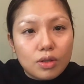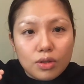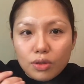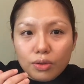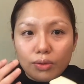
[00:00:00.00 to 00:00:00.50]

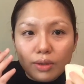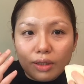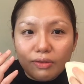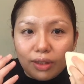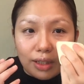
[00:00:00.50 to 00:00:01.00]
true
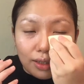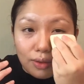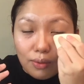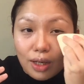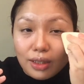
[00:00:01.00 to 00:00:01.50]
love, like the
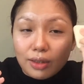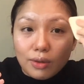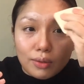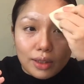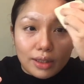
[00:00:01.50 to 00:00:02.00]
one and
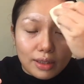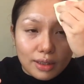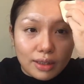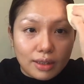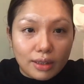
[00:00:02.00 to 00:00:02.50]
only
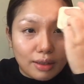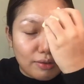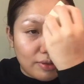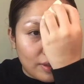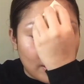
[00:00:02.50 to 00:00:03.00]
love
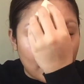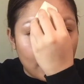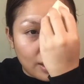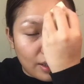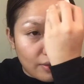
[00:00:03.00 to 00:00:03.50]
in her
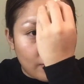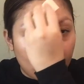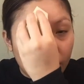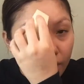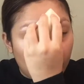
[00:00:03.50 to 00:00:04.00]
life.
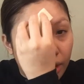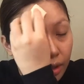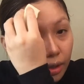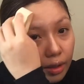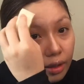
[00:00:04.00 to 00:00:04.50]

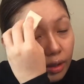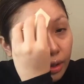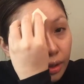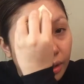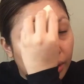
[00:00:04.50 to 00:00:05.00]

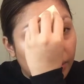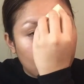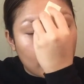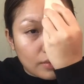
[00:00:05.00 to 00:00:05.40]
And